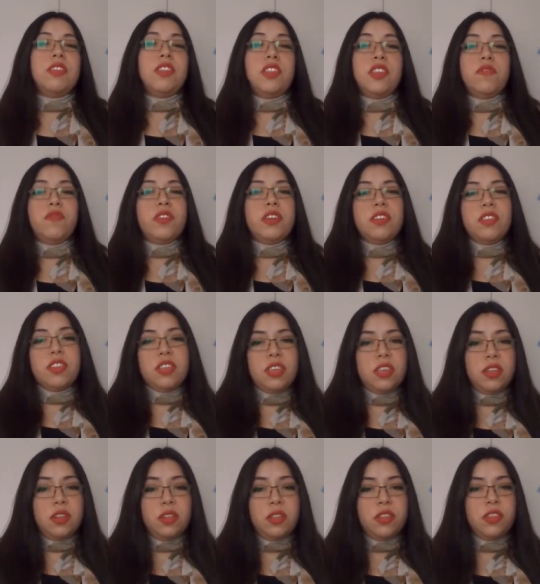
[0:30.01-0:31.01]
different
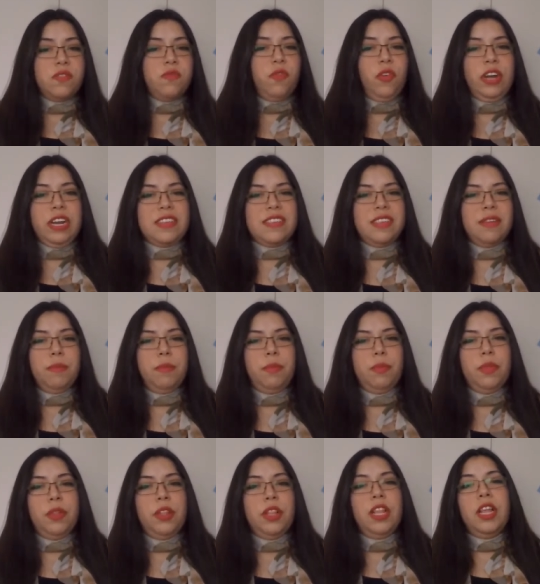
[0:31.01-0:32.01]
skills, for
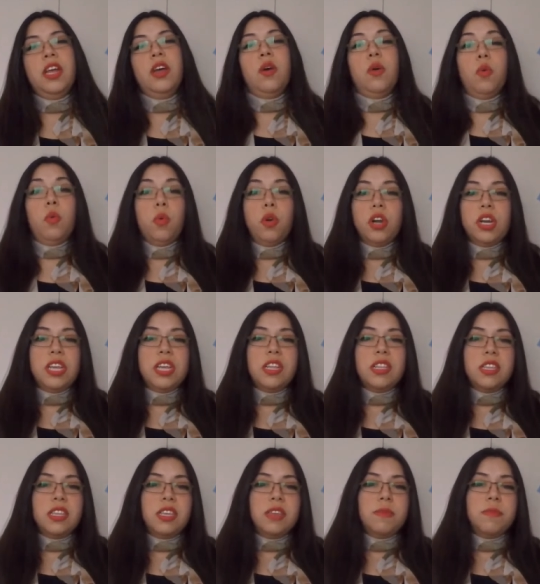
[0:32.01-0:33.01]
example,
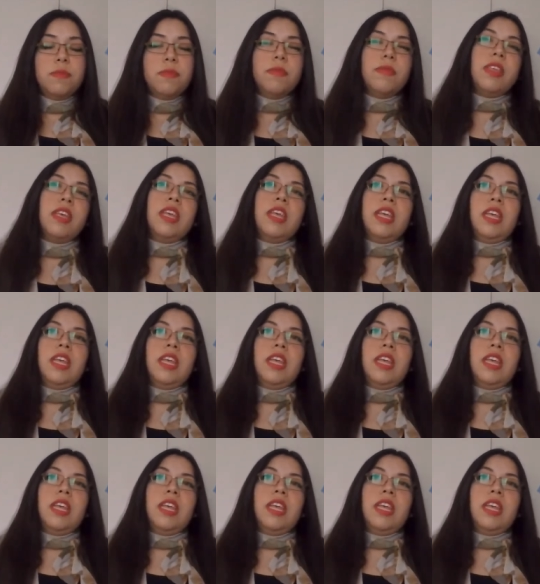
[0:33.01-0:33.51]
working team,